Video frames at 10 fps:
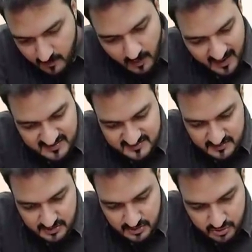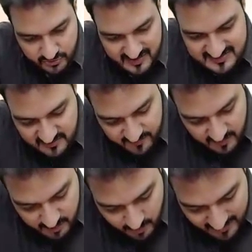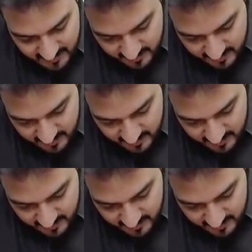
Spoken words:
as 3, 7 and 20